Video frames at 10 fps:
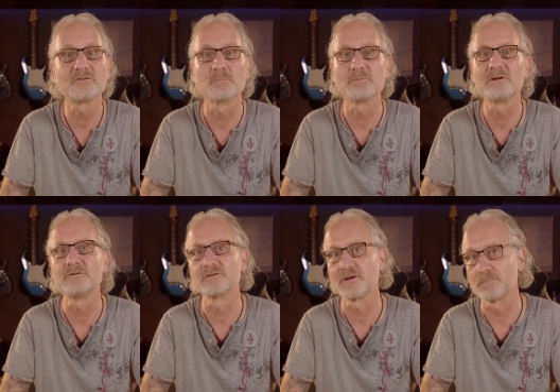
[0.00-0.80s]
the
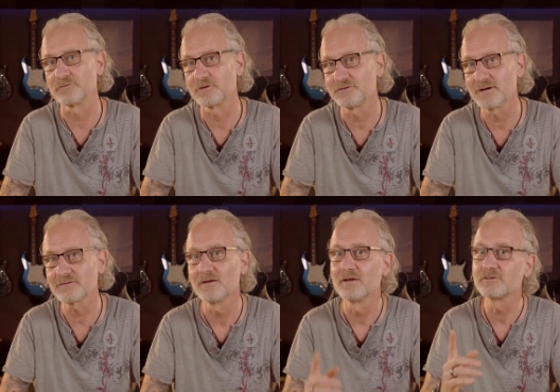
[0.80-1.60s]
previous episode
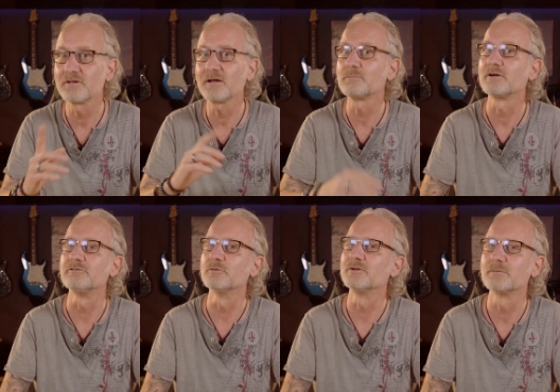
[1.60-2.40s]
yet, start by
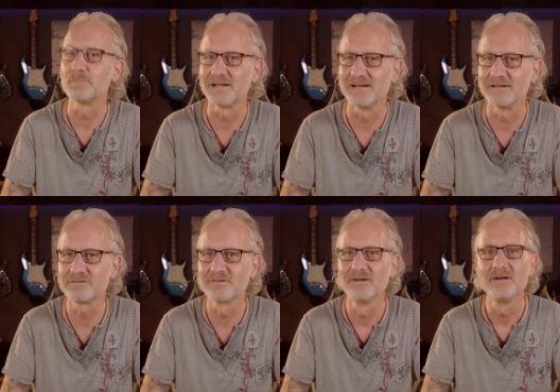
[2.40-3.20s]
viewing the playlist.